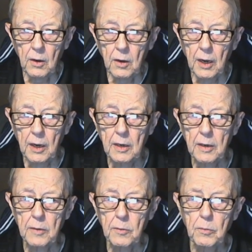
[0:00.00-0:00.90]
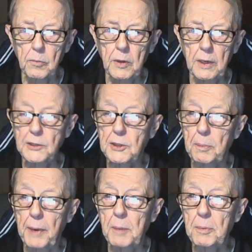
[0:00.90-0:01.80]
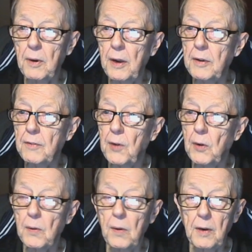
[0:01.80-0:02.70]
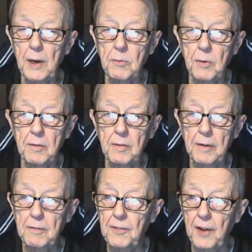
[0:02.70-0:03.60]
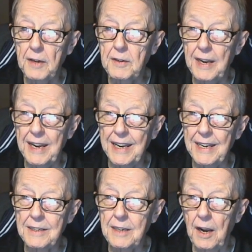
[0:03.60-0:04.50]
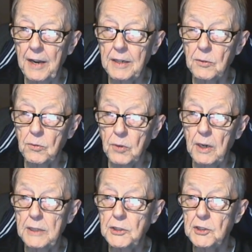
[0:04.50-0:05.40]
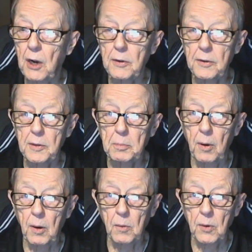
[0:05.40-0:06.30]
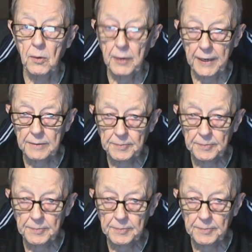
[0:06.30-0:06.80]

uh, released a paper on the photoelectric effect and kind of really started the ball rolling.